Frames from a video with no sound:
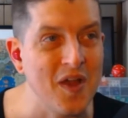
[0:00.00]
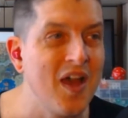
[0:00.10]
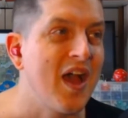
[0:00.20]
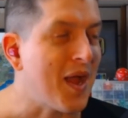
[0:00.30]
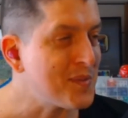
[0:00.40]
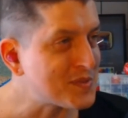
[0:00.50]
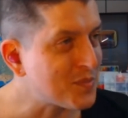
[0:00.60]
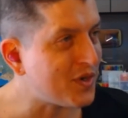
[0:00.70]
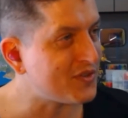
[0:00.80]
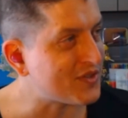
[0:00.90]
I was more
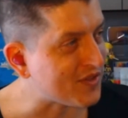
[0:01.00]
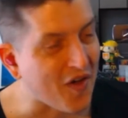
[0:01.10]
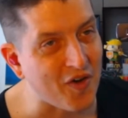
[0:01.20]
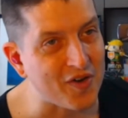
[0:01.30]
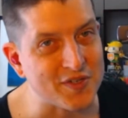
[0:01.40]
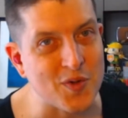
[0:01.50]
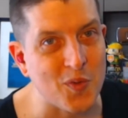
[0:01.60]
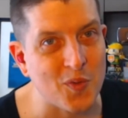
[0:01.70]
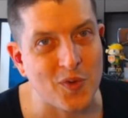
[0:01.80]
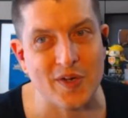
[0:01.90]
into the
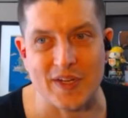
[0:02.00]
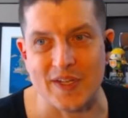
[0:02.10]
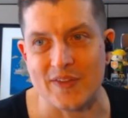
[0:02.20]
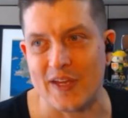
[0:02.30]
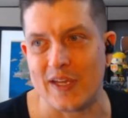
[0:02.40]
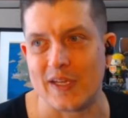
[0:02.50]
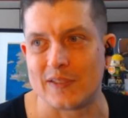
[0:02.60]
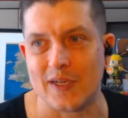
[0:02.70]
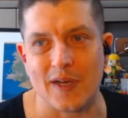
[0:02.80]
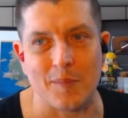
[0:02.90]
hardcore and like
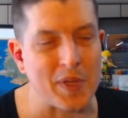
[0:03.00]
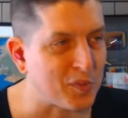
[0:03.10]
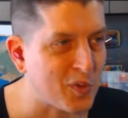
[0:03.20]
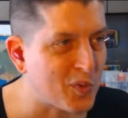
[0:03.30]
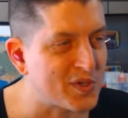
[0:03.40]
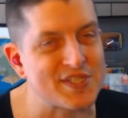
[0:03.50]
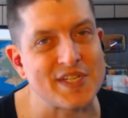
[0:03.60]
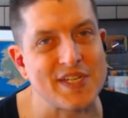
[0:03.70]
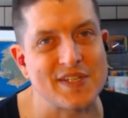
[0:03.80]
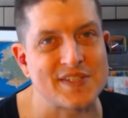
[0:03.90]
metalcore scene
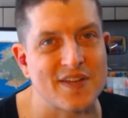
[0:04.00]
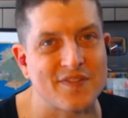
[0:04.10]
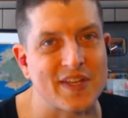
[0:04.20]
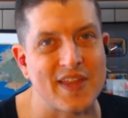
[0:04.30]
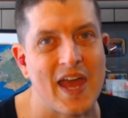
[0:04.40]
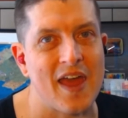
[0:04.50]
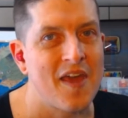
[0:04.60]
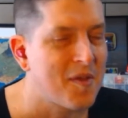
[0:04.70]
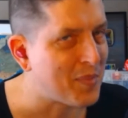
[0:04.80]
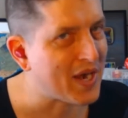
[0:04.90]
and stuff like that,
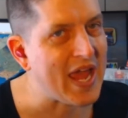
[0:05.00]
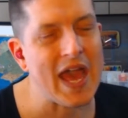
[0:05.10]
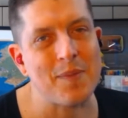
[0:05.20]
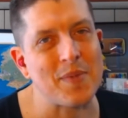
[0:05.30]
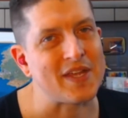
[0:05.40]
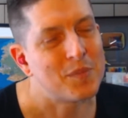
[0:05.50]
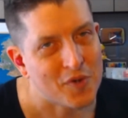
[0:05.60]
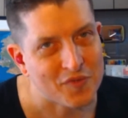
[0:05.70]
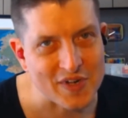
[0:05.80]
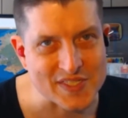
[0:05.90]
but I had my emo
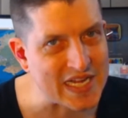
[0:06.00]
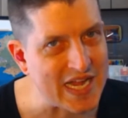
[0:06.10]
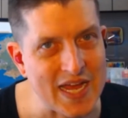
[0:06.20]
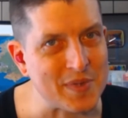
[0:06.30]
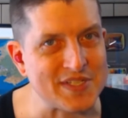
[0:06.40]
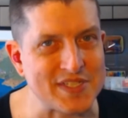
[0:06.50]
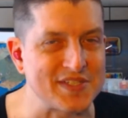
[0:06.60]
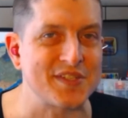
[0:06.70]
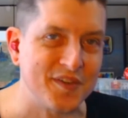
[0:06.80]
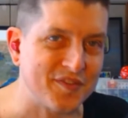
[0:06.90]
friends, I had my
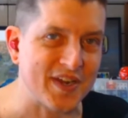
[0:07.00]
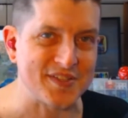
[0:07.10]
scenester friends.